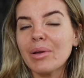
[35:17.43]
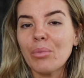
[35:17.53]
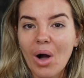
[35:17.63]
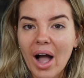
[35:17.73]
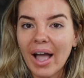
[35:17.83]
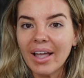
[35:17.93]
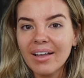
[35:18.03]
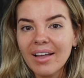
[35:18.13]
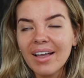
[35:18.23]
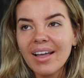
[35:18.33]
why
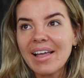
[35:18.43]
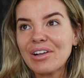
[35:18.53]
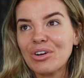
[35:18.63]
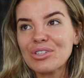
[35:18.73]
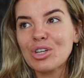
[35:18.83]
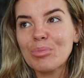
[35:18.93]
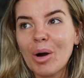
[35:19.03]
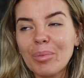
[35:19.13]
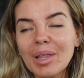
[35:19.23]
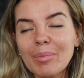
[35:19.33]
it got so
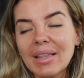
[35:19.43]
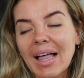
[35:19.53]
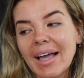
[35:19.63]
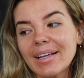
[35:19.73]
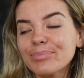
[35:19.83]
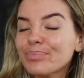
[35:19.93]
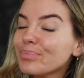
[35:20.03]
popular but like